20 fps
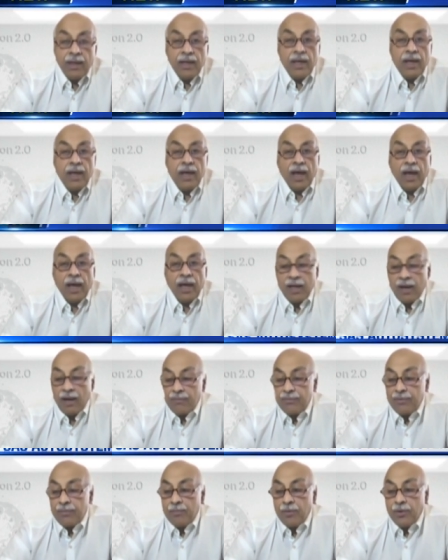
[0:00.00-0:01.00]
And
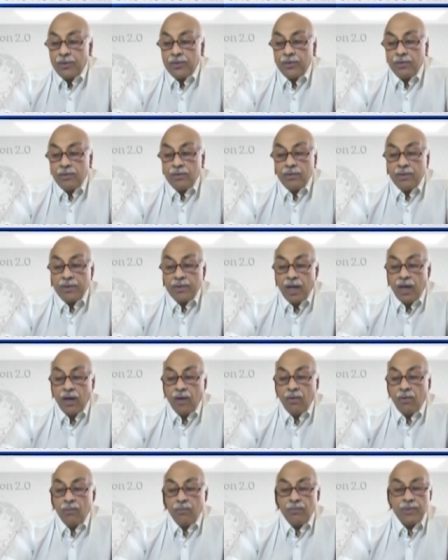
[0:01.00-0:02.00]
after module,
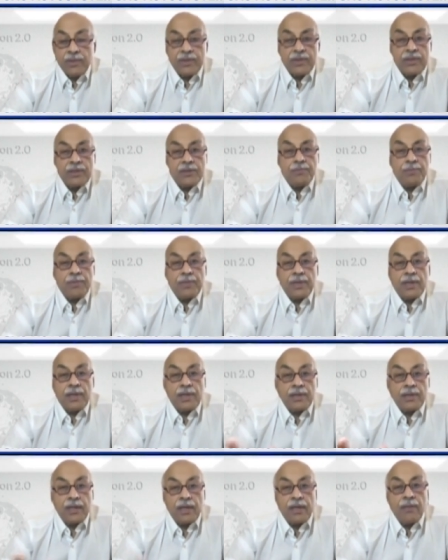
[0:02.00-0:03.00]
now with this particular
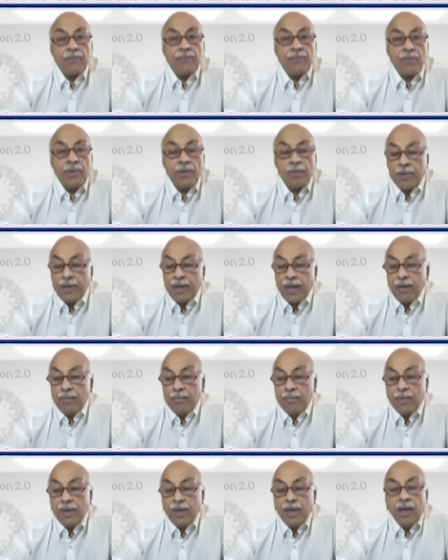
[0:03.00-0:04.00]
thing, we'll
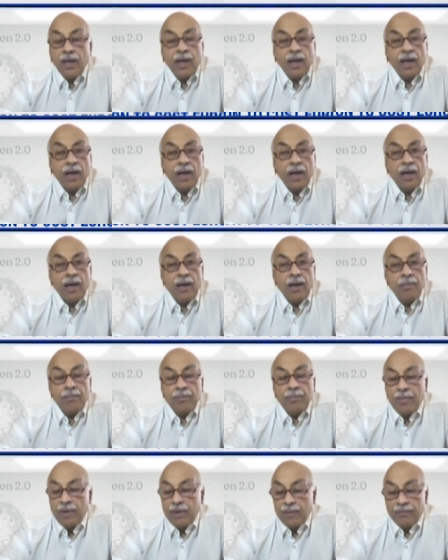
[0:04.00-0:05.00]
become,
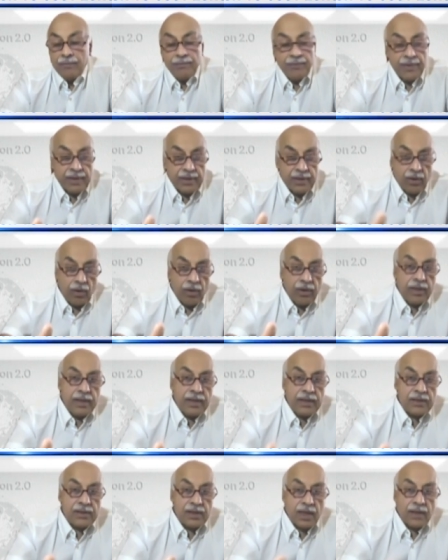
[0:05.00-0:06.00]
we'd already
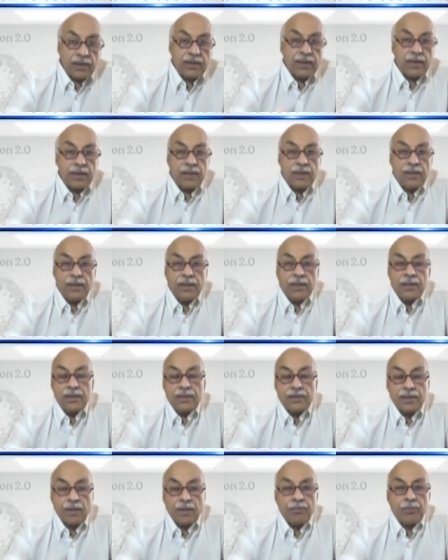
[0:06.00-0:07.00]
started in
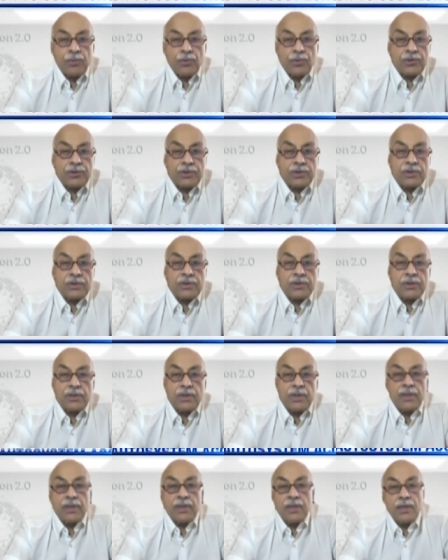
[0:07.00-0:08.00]
some portions
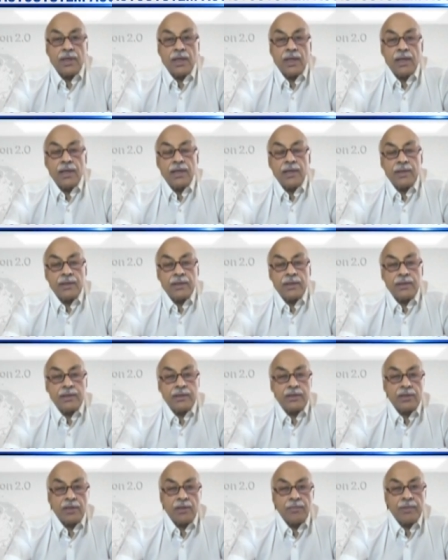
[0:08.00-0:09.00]
in
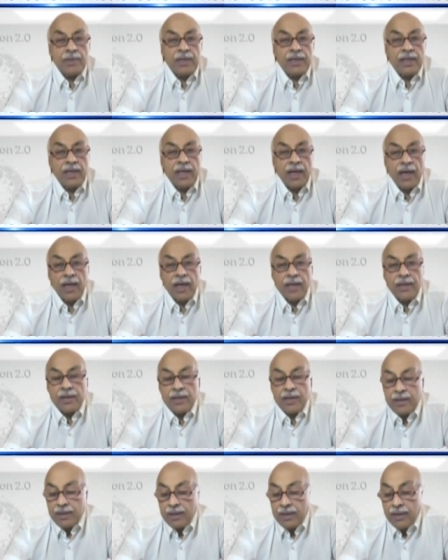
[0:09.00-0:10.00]
Germany and
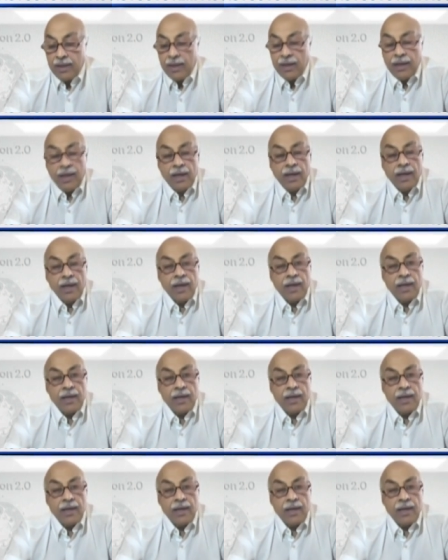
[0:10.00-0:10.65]
in